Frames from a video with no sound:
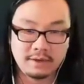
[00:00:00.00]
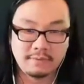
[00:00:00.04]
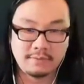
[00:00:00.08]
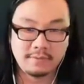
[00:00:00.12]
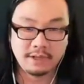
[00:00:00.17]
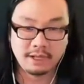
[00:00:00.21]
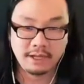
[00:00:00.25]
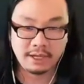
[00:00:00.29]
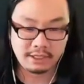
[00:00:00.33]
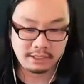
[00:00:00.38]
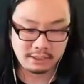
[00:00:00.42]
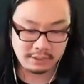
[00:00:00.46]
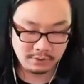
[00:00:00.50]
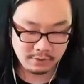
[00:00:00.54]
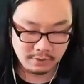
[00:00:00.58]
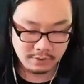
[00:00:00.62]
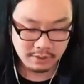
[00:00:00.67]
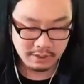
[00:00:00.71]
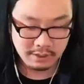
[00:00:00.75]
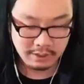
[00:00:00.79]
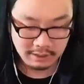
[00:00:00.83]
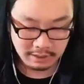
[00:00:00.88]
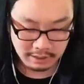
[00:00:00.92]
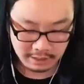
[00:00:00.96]
I'm glad you
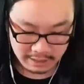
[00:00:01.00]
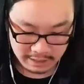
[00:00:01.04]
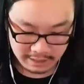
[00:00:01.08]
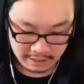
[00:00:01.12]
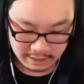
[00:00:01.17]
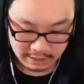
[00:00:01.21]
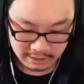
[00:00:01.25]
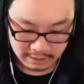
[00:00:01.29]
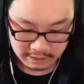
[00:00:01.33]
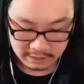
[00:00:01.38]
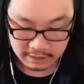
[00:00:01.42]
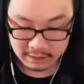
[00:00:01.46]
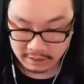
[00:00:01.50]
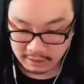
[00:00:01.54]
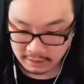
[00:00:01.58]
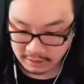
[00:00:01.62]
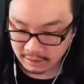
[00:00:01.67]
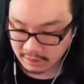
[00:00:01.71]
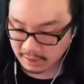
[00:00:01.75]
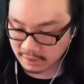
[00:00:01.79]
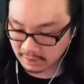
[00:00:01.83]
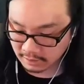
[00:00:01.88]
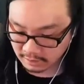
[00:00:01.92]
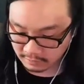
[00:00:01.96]
like it.
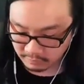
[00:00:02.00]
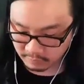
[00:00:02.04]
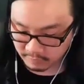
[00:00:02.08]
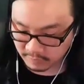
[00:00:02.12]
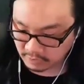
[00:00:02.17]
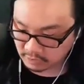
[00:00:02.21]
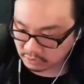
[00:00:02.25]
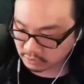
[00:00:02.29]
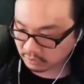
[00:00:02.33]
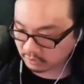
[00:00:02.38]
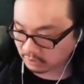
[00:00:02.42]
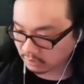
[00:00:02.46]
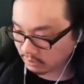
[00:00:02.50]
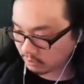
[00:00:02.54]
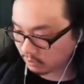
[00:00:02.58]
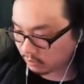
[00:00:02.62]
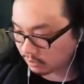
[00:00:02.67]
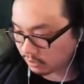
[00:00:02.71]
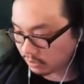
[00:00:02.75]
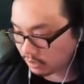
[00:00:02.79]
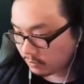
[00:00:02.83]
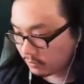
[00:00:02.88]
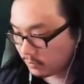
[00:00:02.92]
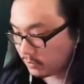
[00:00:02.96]
Uh, let me make sure the
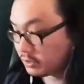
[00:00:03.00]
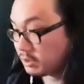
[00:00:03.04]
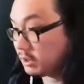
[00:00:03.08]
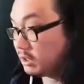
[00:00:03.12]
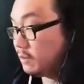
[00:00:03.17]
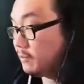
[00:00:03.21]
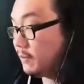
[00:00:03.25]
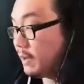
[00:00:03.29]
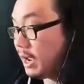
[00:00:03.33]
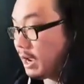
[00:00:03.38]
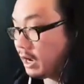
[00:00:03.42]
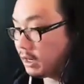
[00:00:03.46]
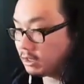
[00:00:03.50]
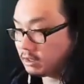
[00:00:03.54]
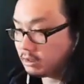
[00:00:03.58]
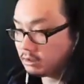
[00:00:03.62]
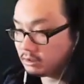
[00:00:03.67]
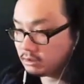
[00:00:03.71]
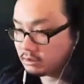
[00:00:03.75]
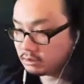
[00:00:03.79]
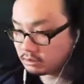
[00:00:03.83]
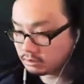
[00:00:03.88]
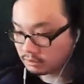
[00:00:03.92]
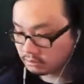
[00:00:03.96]
order number's on the back
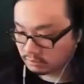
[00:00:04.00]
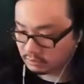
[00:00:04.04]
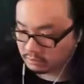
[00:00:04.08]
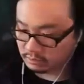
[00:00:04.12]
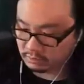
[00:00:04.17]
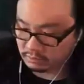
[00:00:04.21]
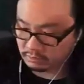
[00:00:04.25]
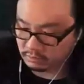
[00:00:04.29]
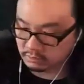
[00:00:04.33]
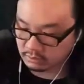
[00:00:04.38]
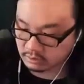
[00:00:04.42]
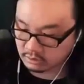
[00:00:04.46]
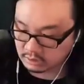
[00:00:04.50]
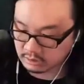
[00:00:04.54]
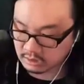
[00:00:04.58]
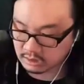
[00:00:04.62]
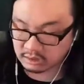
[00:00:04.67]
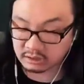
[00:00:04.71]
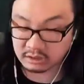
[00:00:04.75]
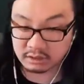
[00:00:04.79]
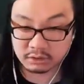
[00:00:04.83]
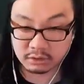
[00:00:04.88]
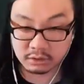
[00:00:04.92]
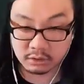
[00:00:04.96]
so you
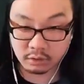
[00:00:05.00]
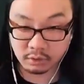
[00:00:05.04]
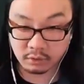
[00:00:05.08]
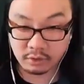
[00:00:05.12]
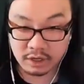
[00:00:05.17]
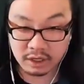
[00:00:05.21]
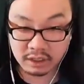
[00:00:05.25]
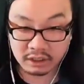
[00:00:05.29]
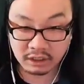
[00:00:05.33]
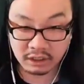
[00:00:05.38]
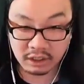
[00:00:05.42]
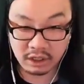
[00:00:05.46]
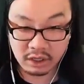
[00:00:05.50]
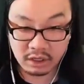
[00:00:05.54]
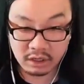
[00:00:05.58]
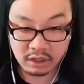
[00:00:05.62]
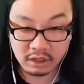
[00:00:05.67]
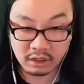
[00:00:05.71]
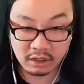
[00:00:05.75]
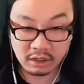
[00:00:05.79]
get it correctly.